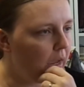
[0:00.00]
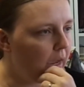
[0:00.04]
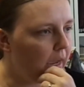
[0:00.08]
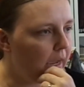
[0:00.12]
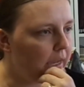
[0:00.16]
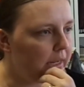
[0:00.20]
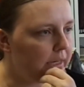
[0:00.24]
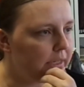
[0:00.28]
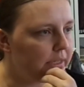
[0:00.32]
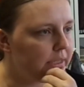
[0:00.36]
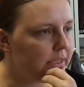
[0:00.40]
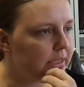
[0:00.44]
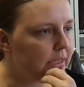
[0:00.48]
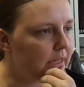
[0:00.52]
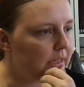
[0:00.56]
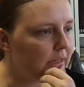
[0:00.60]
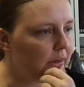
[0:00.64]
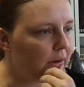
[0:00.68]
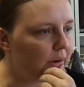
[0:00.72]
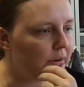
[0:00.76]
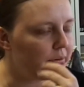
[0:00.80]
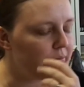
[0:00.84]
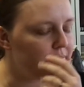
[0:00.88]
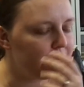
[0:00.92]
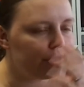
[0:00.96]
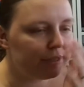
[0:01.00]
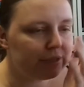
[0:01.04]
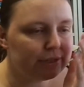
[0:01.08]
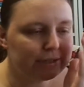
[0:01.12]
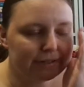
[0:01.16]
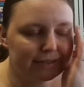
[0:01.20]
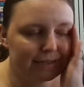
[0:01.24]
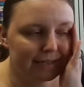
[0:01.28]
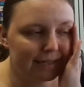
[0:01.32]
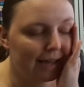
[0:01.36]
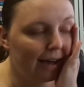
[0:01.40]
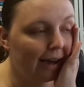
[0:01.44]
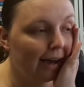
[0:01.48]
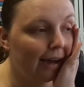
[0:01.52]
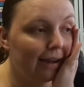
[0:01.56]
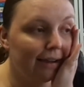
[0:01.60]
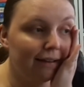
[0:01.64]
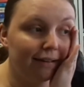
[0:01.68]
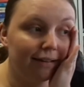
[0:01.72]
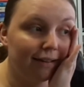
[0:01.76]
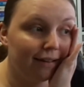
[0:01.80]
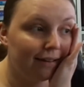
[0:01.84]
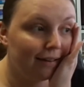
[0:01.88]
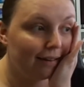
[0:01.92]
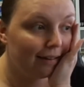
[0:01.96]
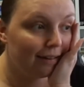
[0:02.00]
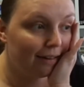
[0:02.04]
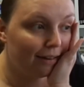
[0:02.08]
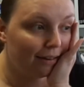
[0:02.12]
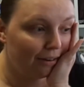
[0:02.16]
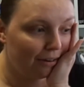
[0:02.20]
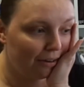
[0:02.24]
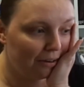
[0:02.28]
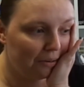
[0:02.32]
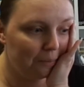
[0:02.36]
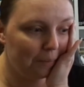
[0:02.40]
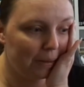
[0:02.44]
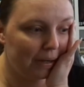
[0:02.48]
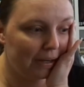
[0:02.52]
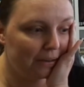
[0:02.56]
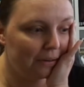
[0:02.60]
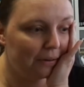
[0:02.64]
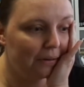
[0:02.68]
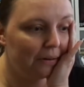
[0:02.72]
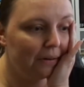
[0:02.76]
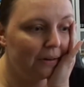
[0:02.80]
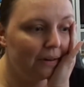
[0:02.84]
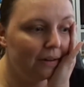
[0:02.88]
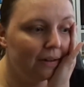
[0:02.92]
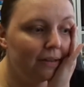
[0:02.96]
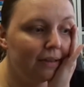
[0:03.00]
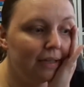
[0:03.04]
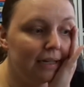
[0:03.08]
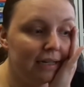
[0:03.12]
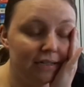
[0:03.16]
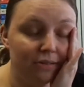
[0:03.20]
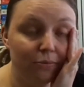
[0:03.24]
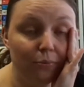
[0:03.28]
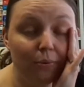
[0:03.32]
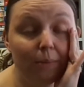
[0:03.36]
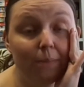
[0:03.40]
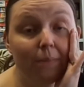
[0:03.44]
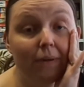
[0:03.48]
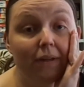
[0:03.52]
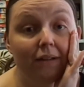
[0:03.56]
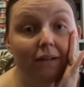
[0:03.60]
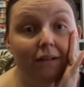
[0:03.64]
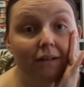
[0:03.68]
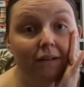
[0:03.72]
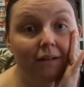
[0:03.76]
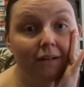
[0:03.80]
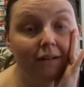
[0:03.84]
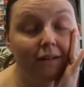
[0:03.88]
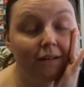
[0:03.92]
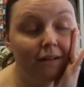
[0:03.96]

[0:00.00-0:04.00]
And I was just like, oh my god, these women.